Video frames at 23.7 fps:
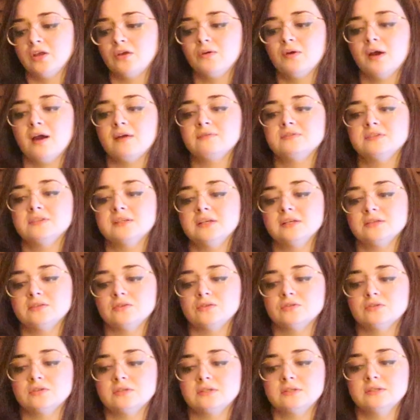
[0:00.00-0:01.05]
You have
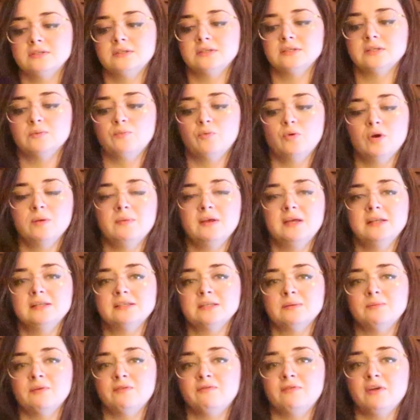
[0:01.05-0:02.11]
scissors, disappointment in
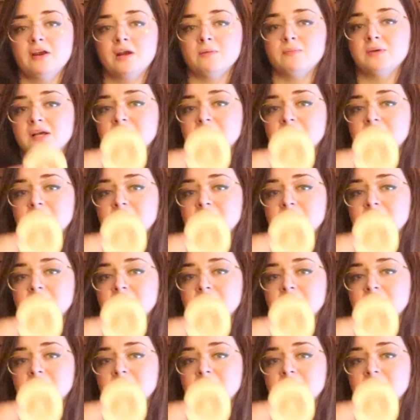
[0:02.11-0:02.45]
some affair.